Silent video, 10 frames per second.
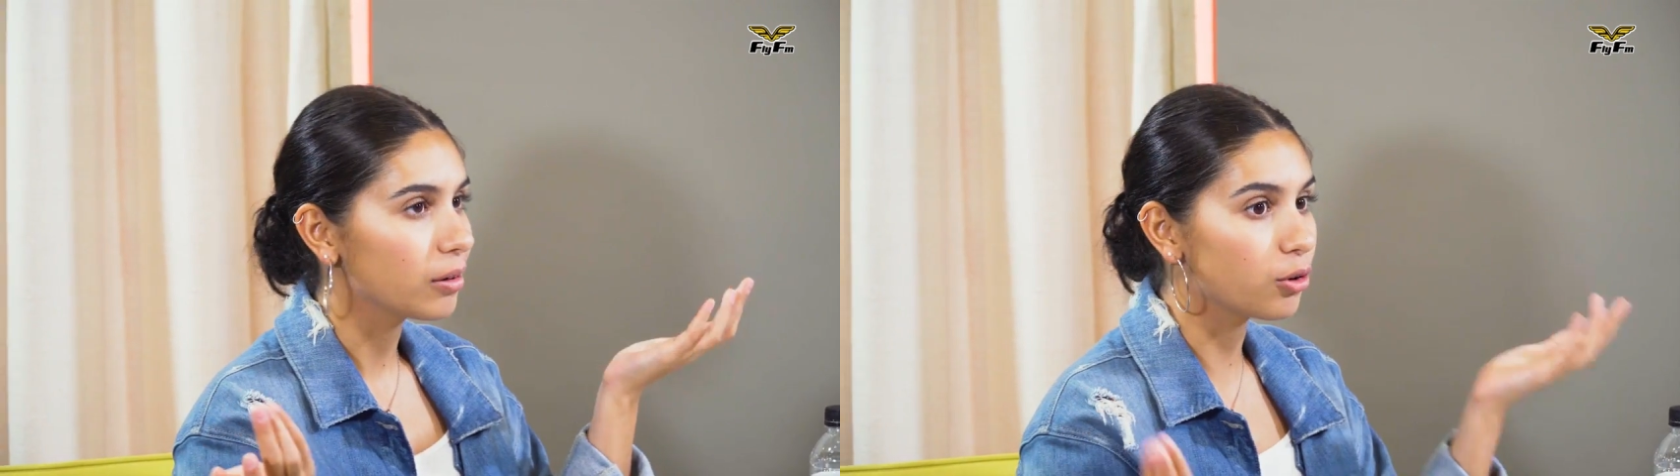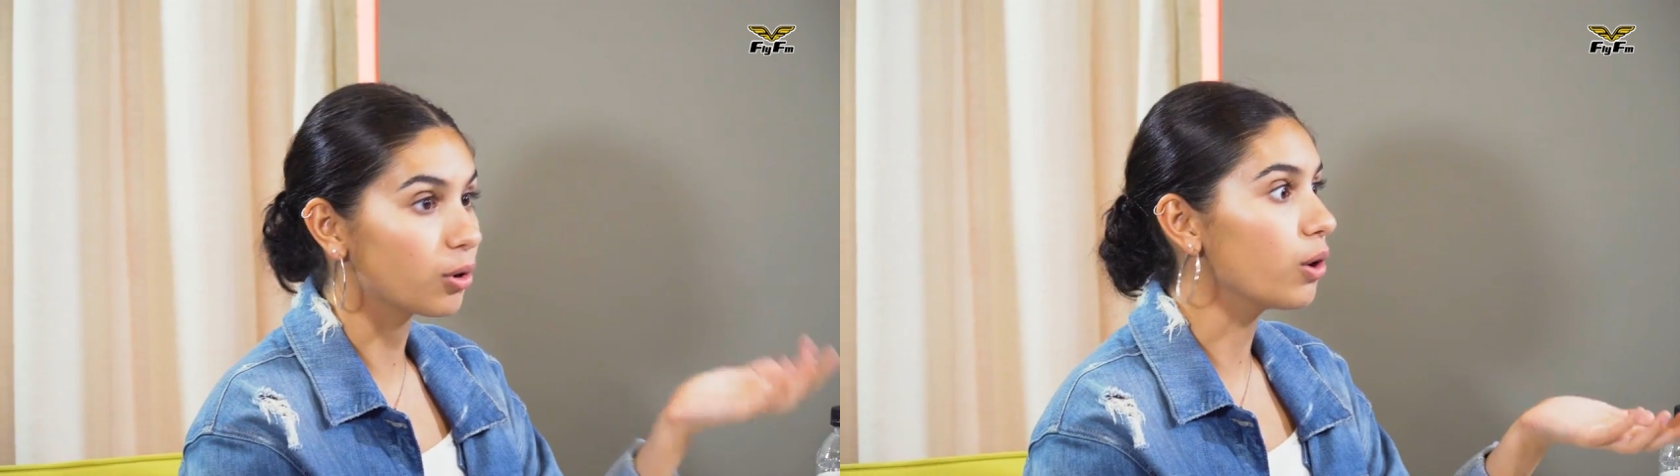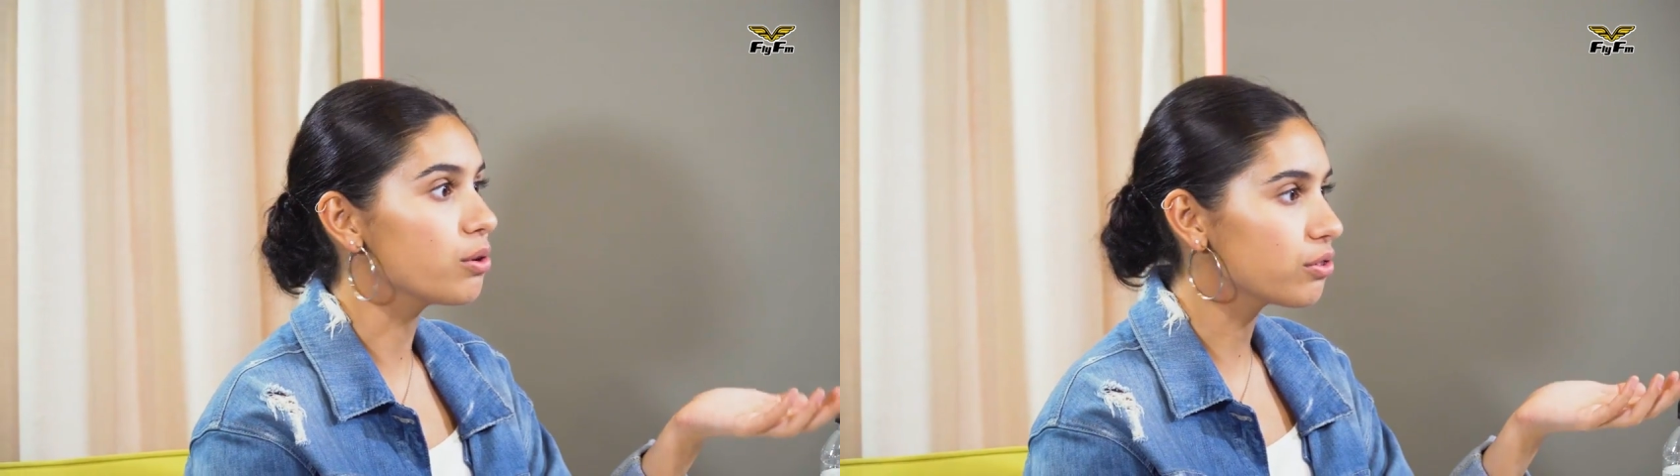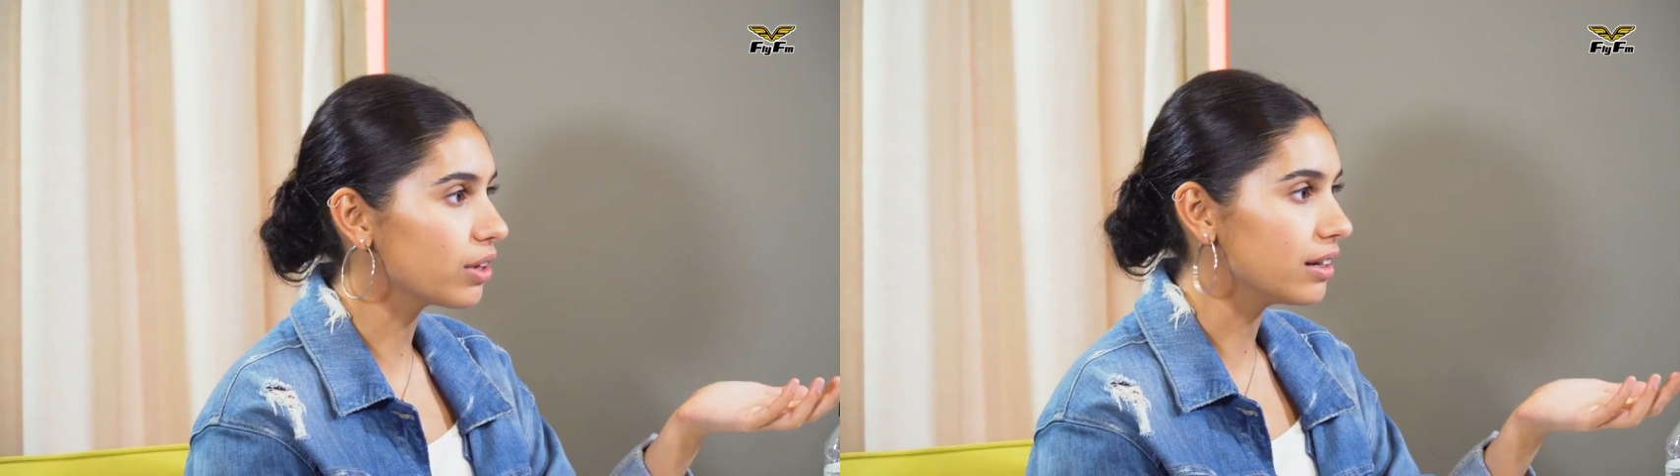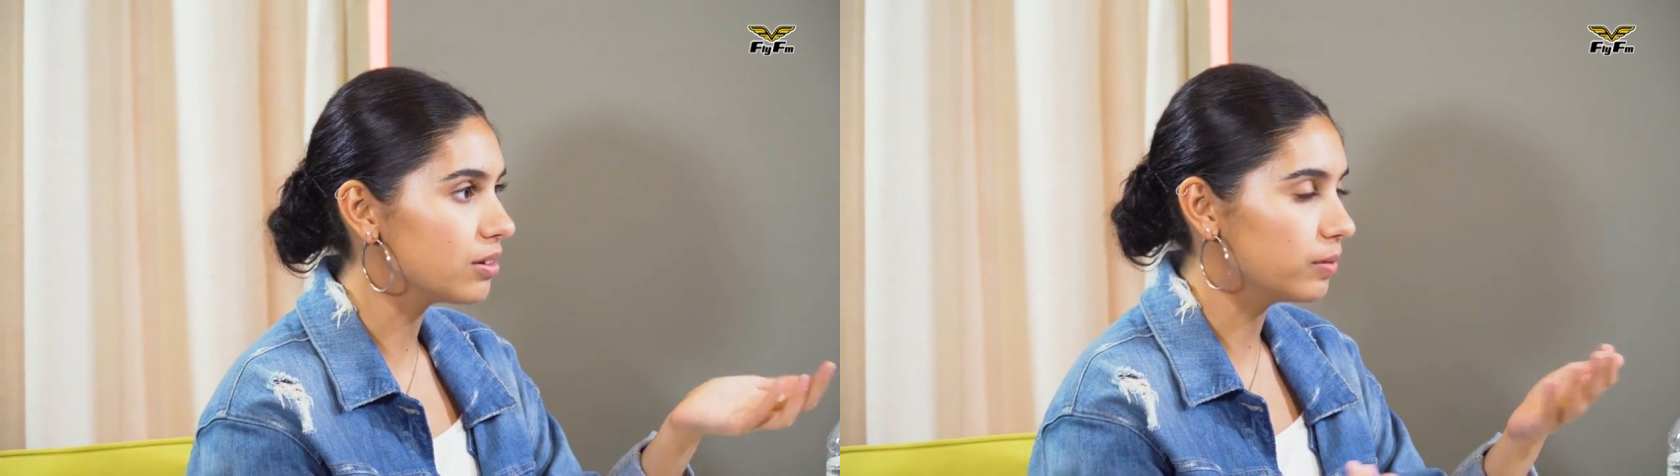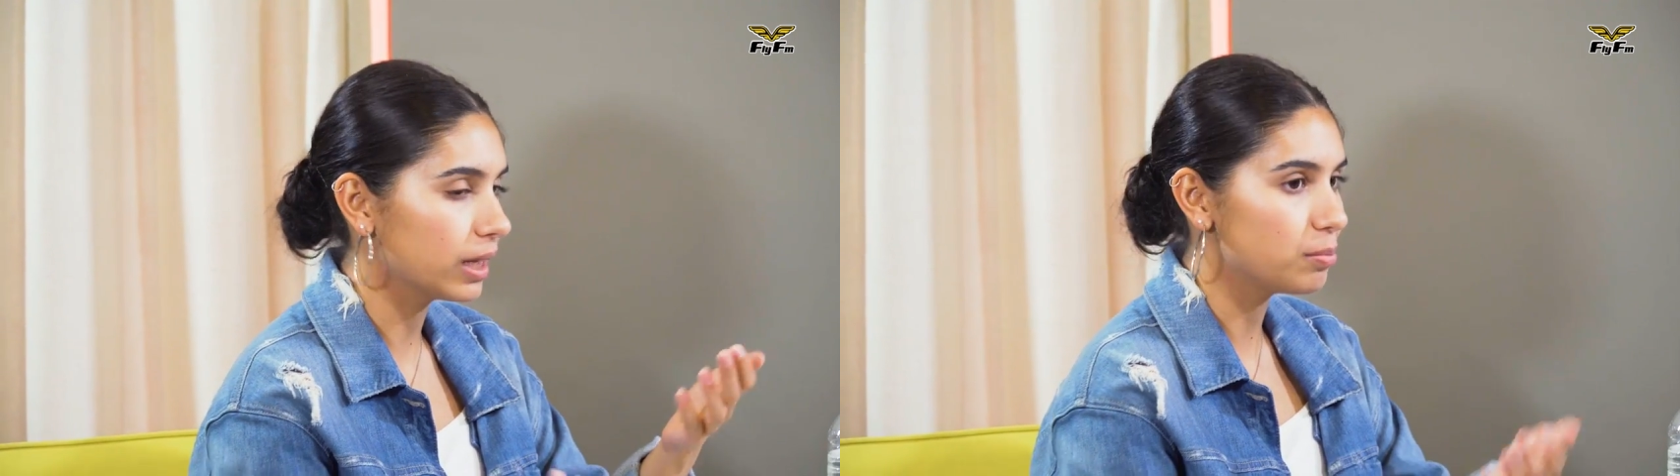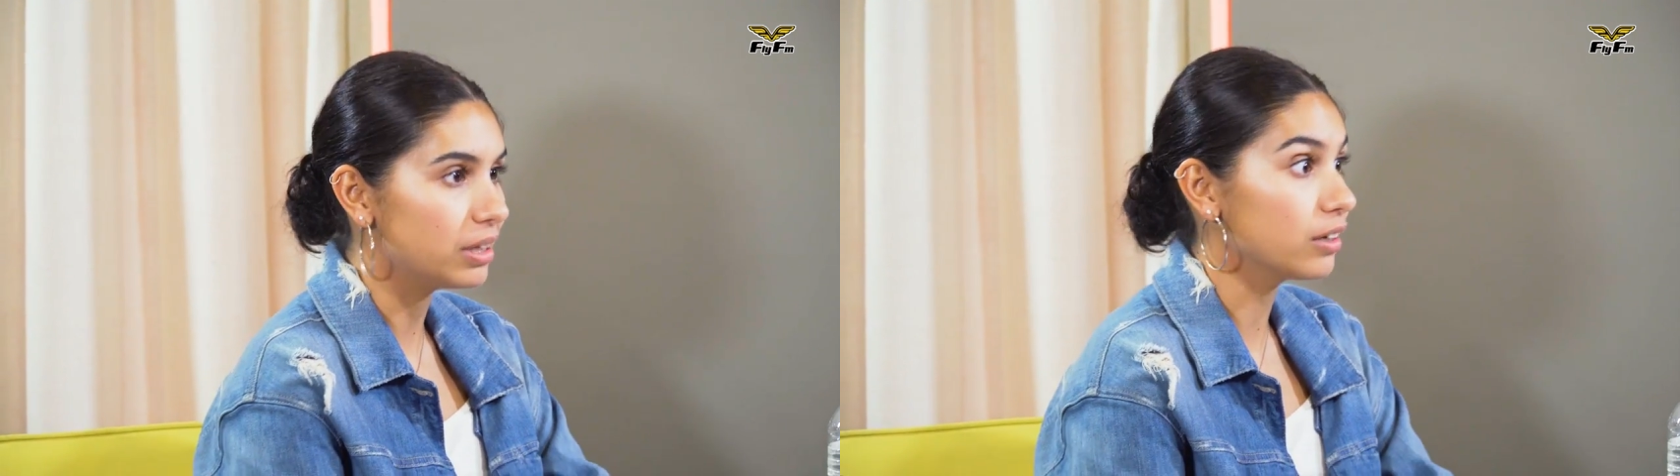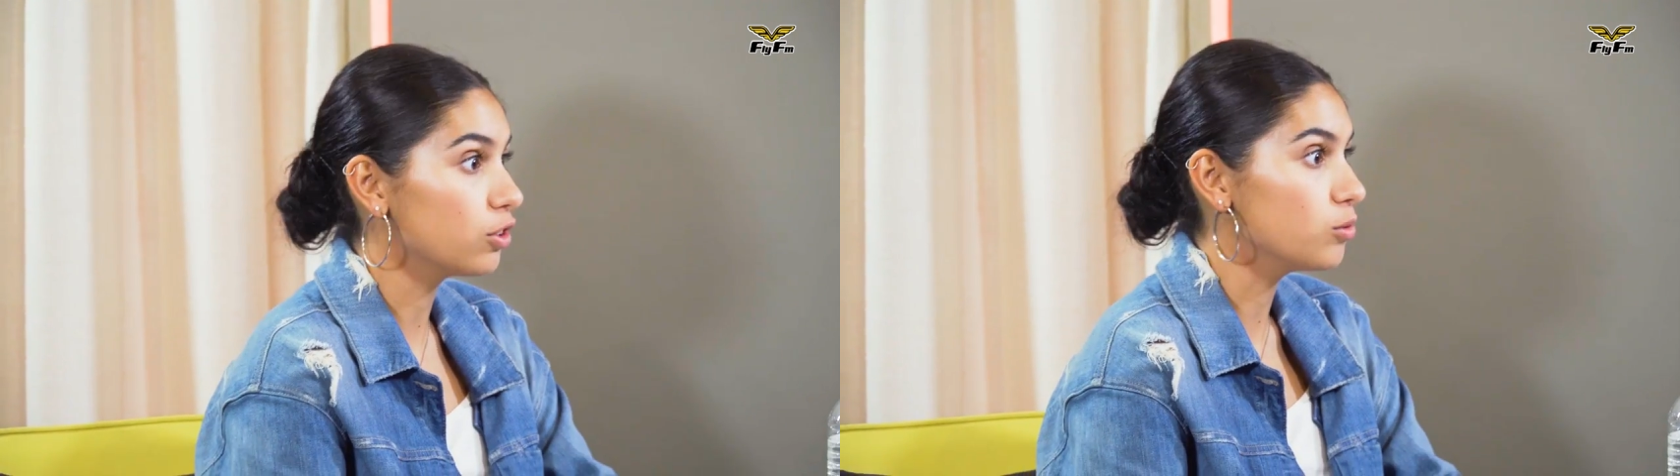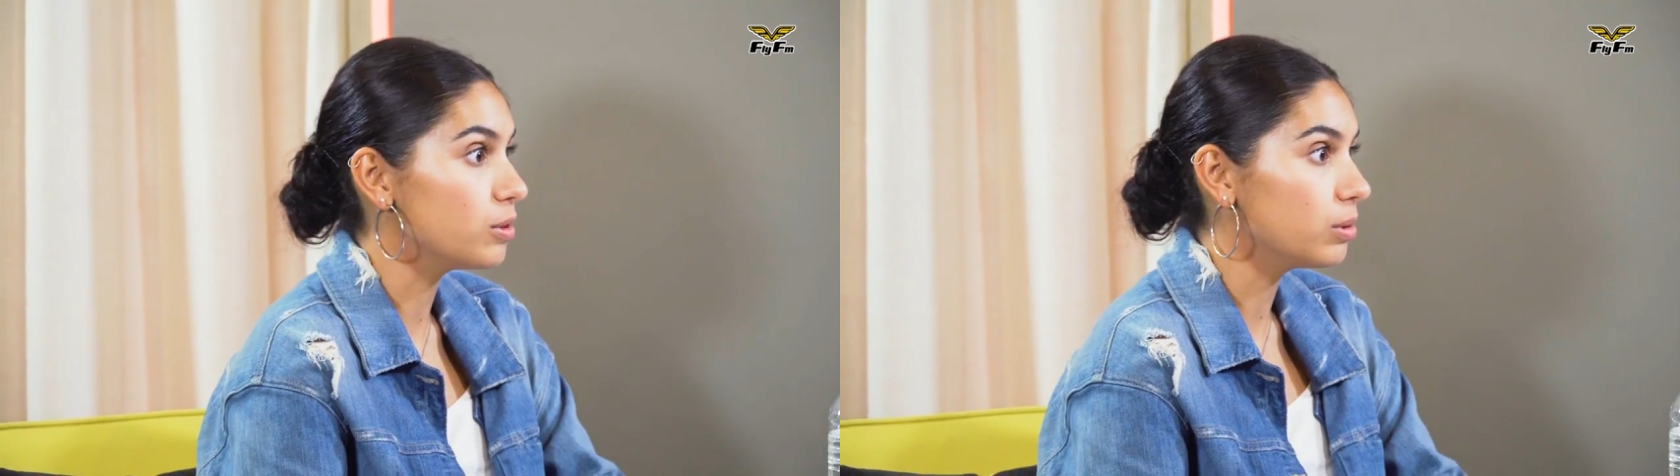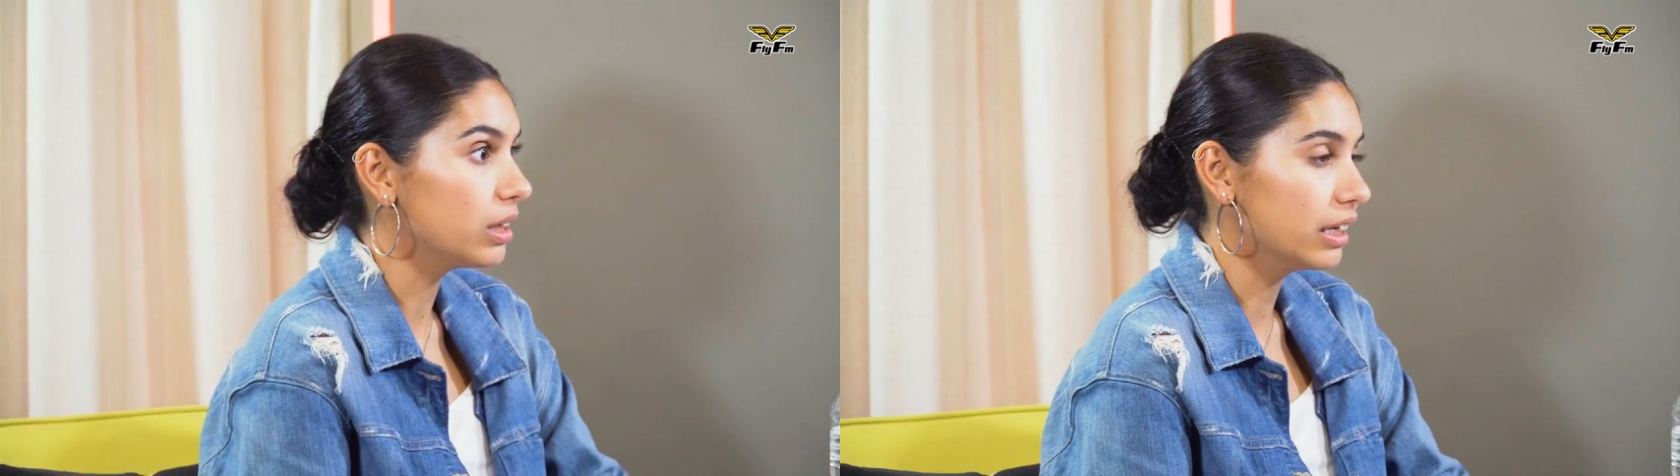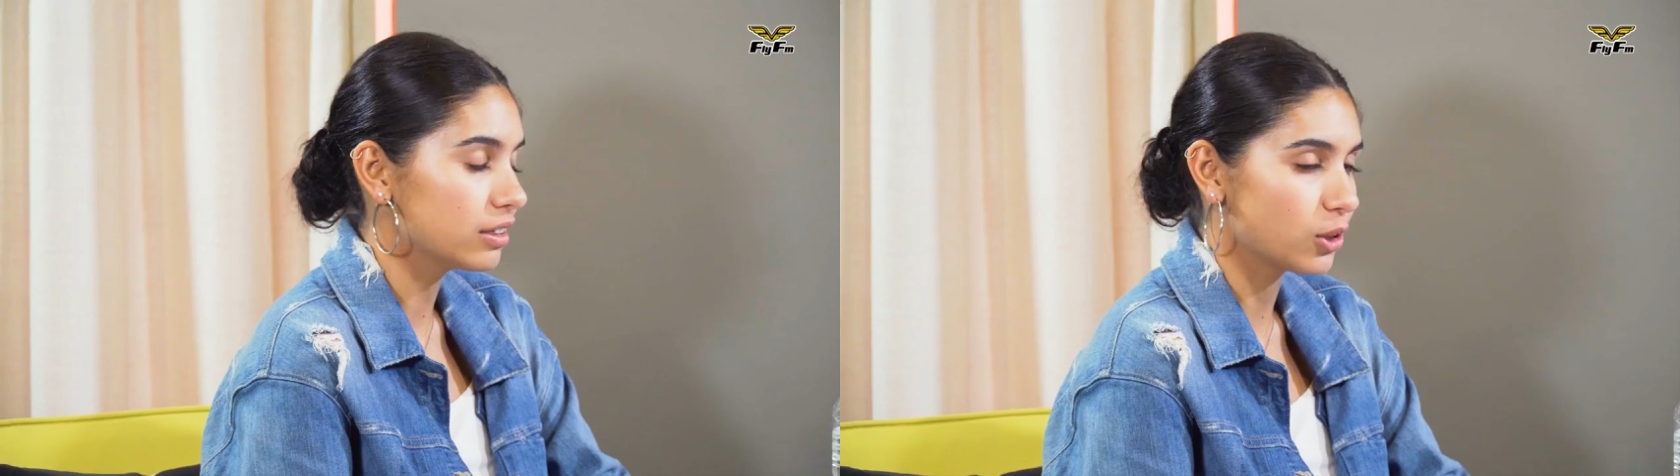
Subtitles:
growth and being a human being,